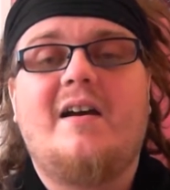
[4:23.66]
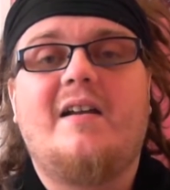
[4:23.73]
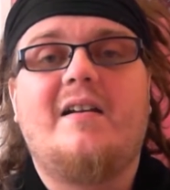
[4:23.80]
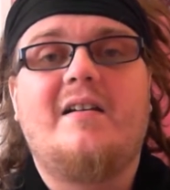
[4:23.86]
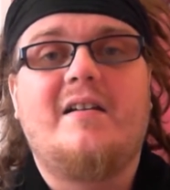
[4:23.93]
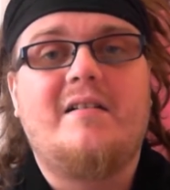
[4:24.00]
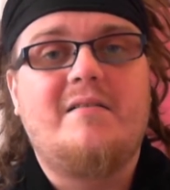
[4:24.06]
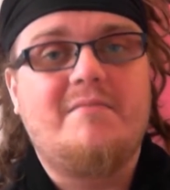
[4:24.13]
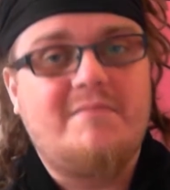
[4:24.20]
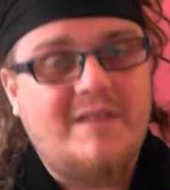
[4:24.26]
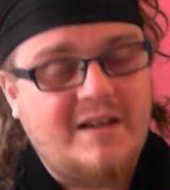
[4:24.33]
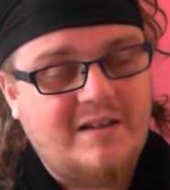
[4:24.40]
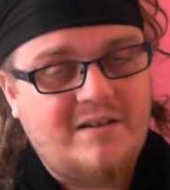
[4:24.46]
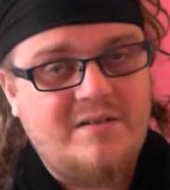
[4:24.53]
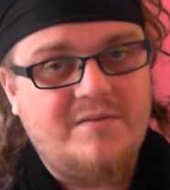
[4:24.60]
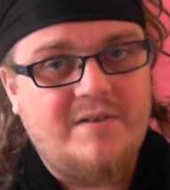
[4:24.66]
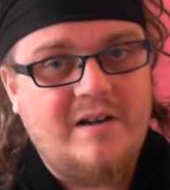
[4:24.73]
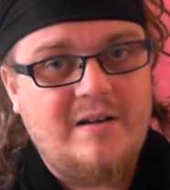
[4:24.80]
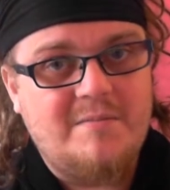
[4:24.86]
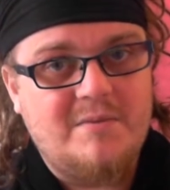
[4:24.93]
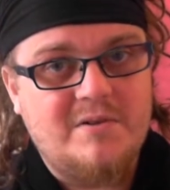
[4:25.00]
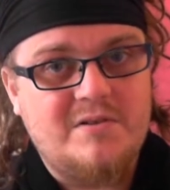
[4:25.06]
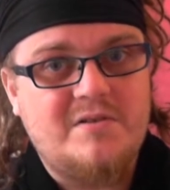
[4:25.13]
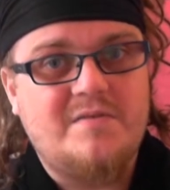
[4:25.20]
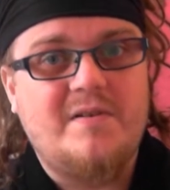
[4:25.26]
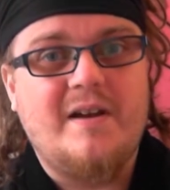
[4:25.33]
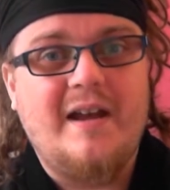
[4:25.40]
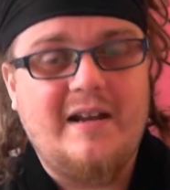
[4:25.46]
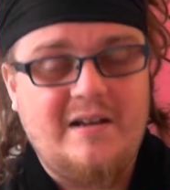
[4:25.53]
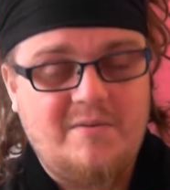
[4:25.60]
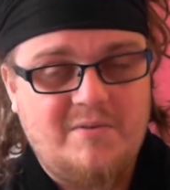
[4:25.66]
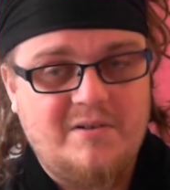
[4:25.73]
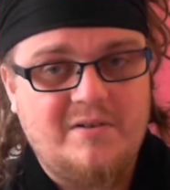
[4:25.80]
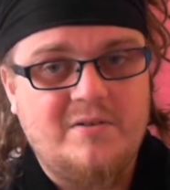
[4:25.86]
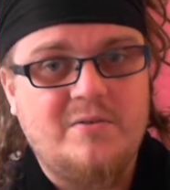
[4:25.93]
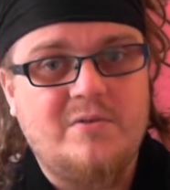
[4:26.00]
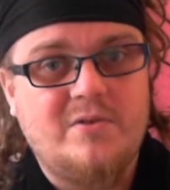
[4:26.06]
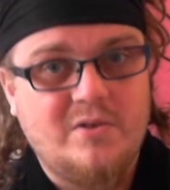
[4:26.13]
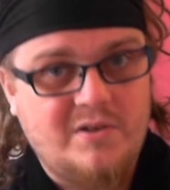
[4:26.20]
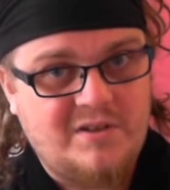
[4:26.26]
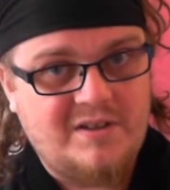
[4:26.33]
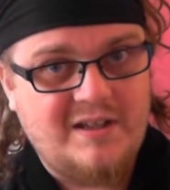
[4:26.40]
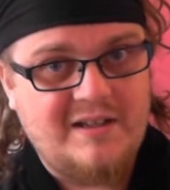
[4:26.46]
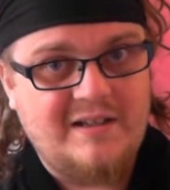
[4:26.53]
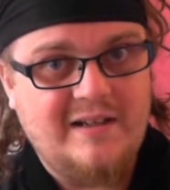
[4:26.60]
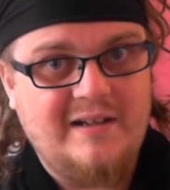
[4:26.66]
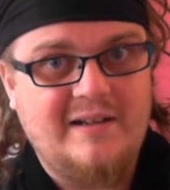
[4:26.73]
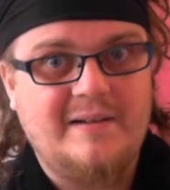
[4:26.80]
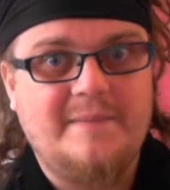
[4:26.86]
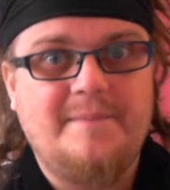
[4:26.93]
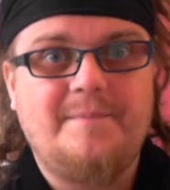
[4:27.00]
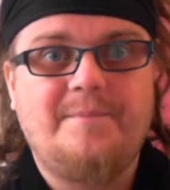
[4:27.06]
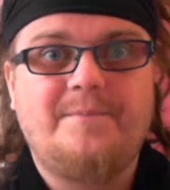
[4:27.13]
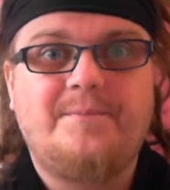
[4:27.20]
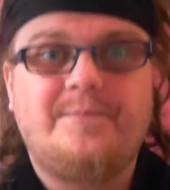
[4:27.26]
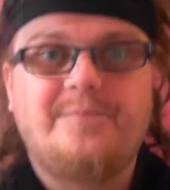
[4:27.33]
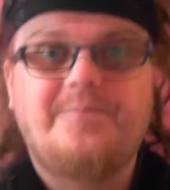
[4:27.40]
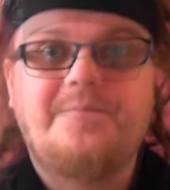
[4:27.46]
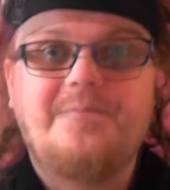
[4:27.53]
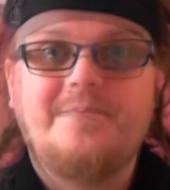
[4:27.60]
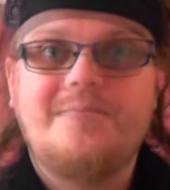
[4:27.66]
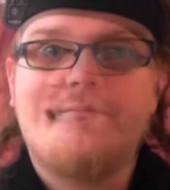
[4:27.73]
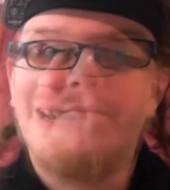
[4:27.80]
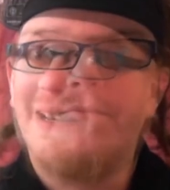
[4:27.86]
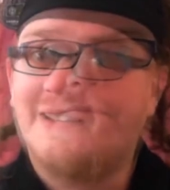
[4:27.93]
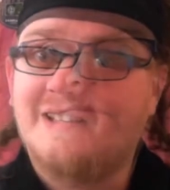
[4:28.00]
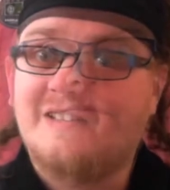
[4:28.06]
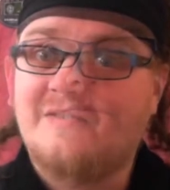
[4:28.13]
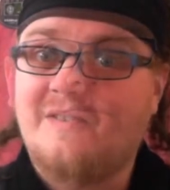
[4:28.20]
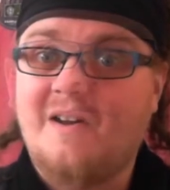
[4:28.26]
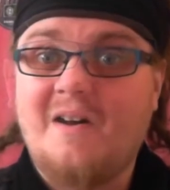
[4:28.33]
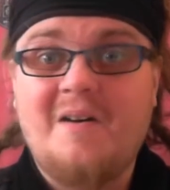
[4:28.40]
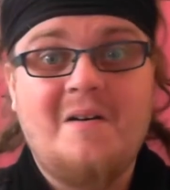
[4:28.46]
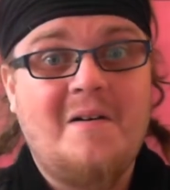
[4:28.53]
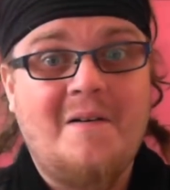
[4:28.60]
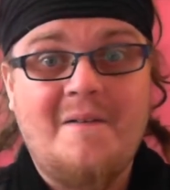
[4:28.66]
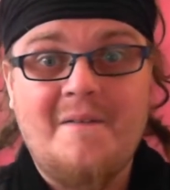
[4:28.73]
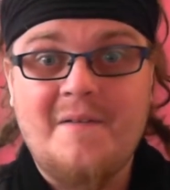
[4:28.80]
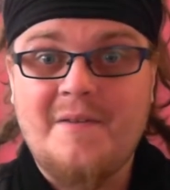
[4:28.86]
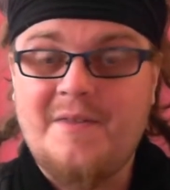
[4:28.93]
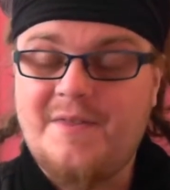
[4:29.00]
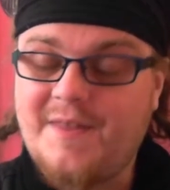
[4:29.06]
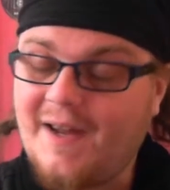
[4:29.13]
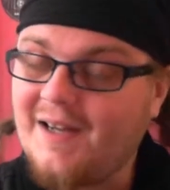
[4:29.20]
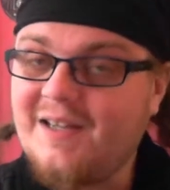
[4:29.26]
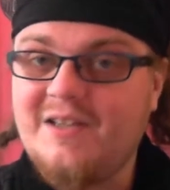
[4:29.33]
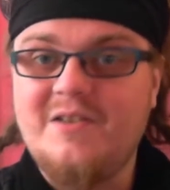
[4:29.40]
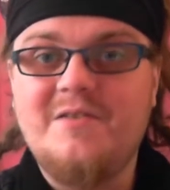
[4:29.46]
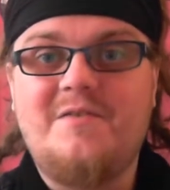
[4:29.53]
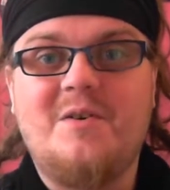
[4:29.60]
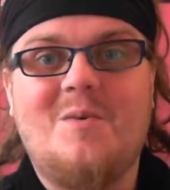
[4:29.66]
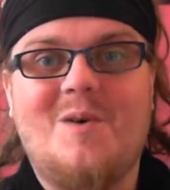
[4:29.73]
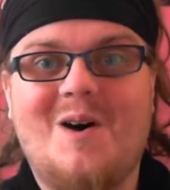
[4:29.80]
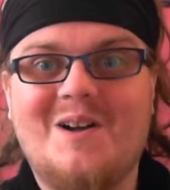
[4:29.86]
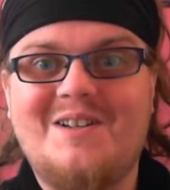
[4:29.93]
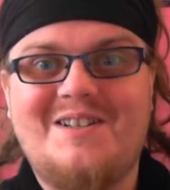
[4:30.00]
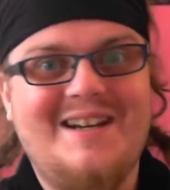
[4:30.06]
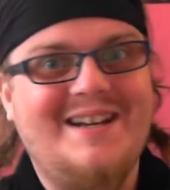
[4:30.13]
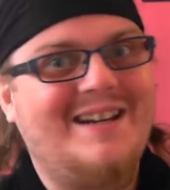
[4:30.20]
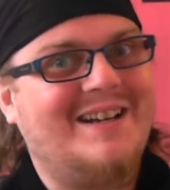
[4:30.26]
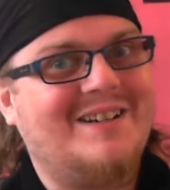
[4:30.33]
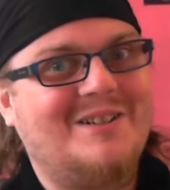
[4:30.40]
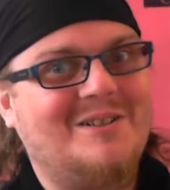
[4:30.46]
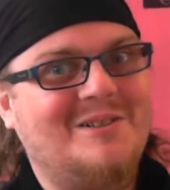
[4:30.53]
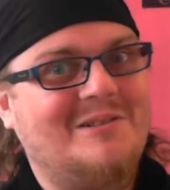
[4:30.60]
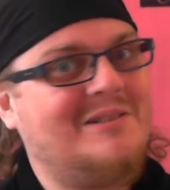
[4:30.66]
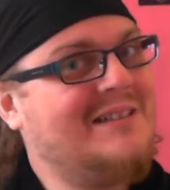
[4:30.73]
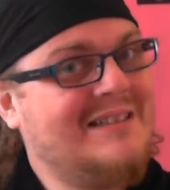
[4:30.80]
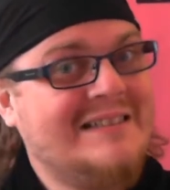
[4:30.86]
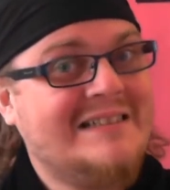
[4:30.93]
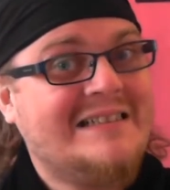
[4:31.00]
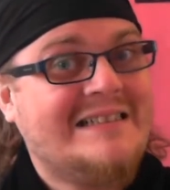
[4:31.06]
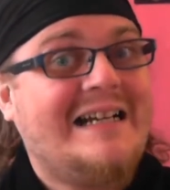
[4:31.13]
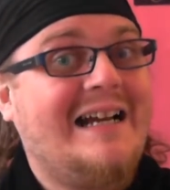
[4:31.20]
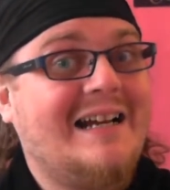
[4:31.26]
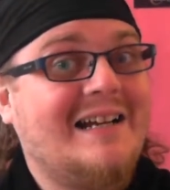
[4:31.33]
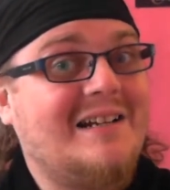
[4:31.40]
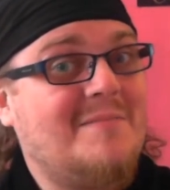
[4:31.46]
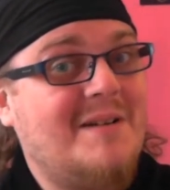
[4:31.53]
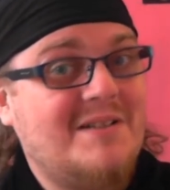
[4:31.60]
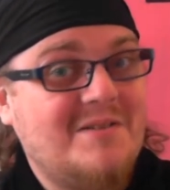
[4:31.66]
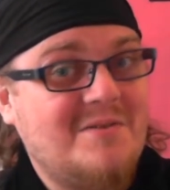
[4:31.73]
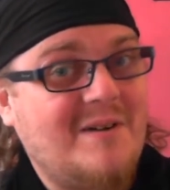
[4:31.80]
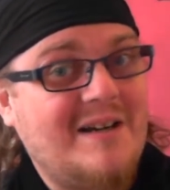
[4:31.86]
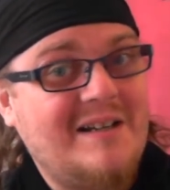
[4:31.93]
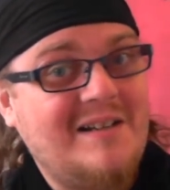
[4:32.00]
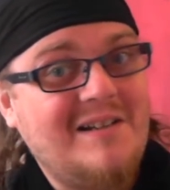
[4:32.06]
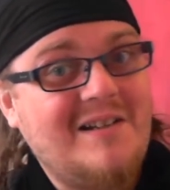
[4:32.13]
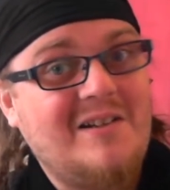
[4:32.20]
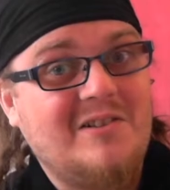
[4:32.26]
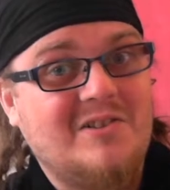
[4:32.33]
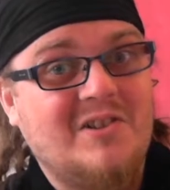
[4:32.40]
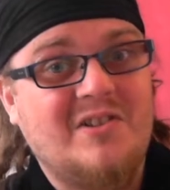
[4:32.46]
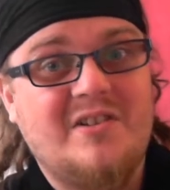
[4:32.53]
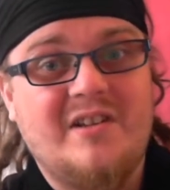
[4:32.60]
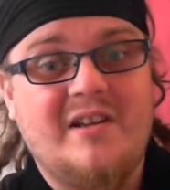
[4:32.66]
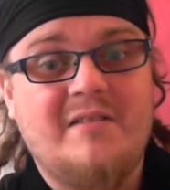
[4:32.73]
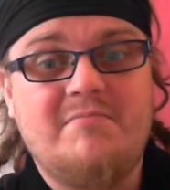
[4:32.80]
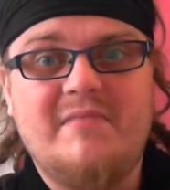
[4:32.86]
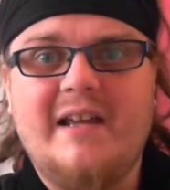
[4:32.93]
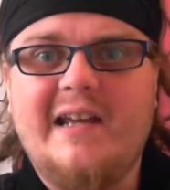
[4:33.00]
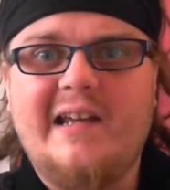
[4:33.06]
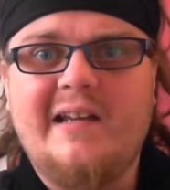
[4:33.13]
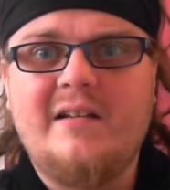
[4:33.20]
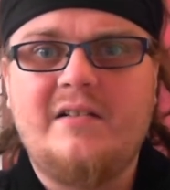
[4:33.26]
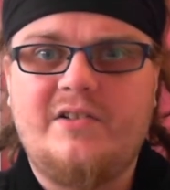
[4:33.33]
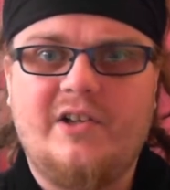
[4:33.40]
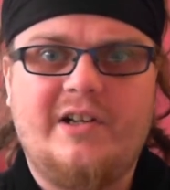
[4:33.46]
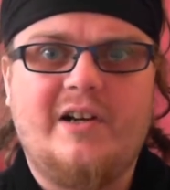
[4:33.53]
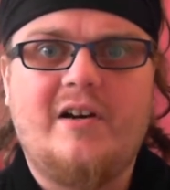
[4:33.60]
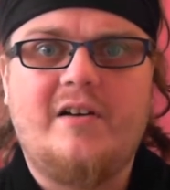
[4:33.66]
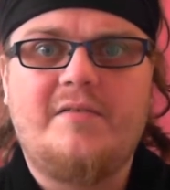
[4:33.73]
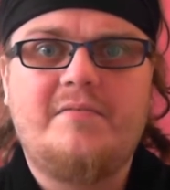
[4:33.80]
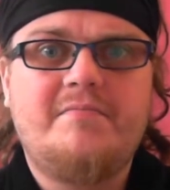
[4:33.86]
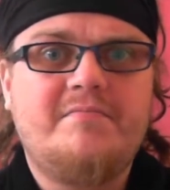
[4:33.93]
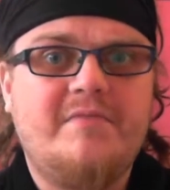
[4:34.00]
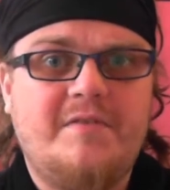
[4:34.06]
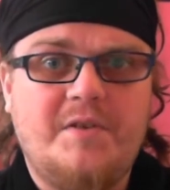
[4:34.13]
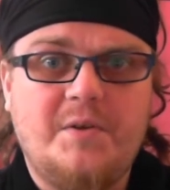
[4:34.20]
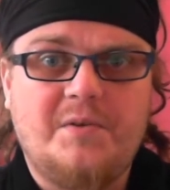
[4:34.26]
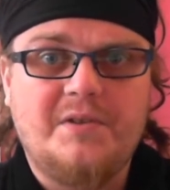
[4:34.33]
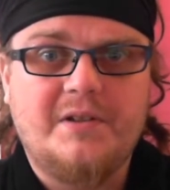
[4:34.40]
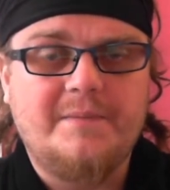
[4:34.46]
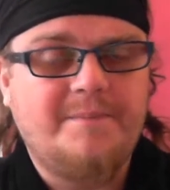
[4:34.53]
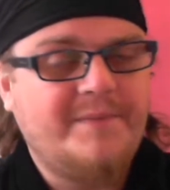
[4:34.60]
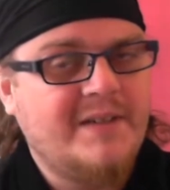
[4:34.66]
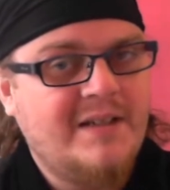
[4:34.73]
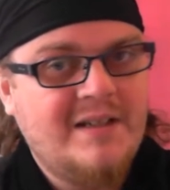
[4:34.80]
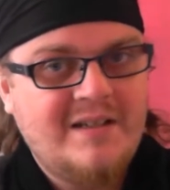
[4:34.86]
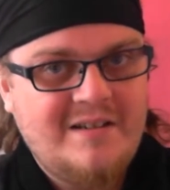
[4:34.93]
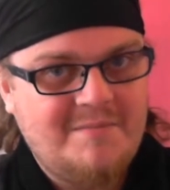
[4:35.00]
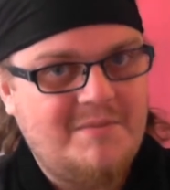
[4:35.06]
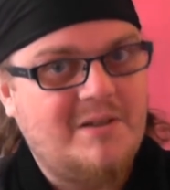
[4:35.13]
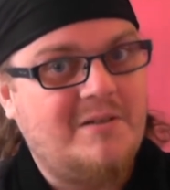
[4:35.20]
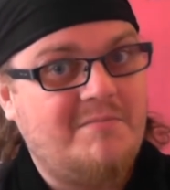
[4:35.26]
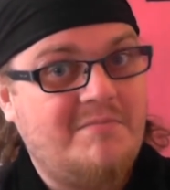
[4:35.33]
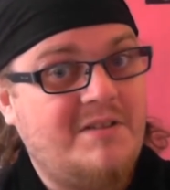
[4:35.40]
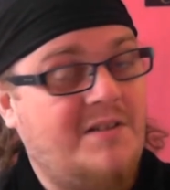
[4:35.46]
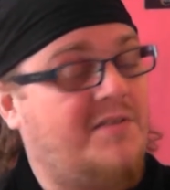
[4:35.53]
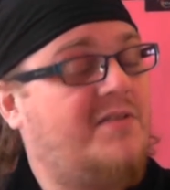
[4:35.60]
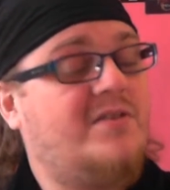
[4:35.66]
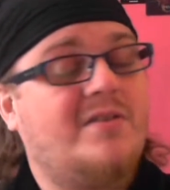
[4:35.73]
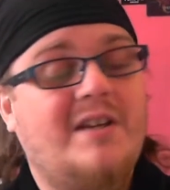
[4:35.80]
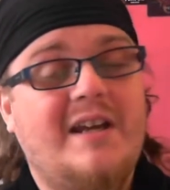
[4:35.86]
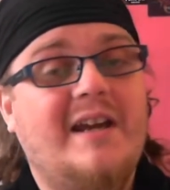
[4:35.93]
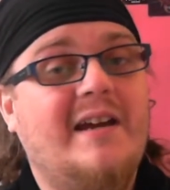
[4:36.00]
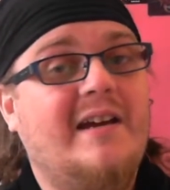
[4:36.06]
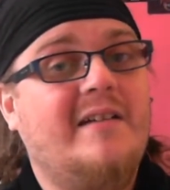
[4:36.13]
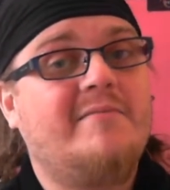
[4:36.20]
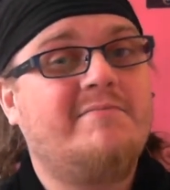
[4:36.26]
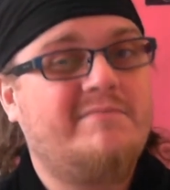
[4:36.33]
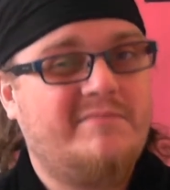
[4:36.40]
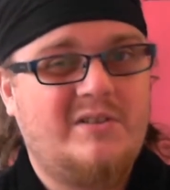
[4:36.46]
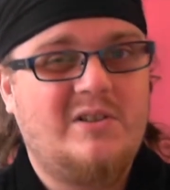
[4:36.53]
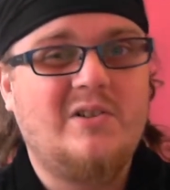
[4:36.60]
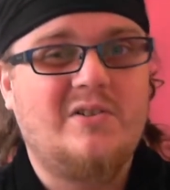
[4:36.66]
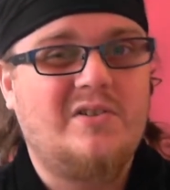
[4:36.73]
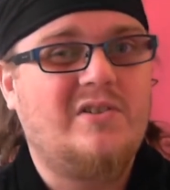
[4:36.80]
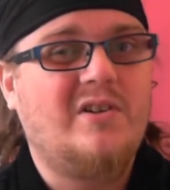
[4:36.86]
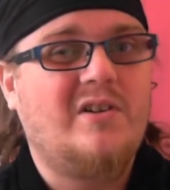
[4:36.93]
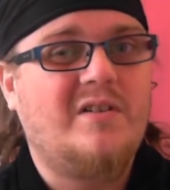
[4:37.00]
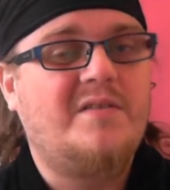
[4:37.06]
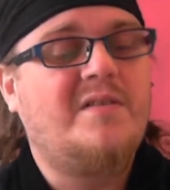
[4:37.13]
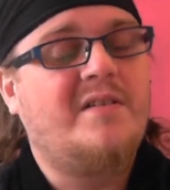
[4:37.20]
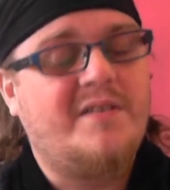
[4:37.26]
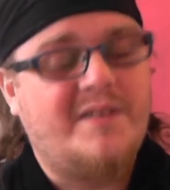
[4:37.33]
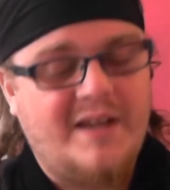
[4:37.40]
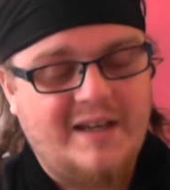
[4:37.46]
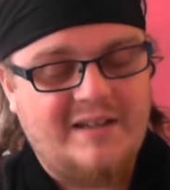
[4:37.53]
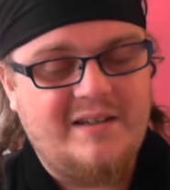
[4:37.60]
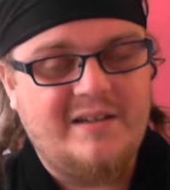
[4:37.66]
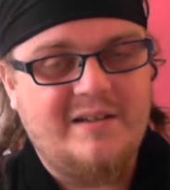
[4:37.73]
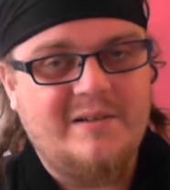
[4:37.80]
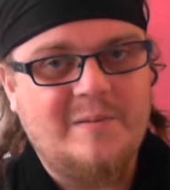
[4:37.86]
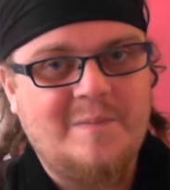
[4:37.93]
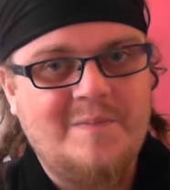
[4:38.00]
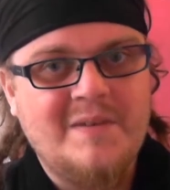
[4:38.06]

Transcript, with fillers: And thank you very much for anyone who does send any. If you've made it this far, thank you for watching it all. I can imagine quite a lot will just say, turn it off, review's done. But you've stuck it out, good stuff, thank you.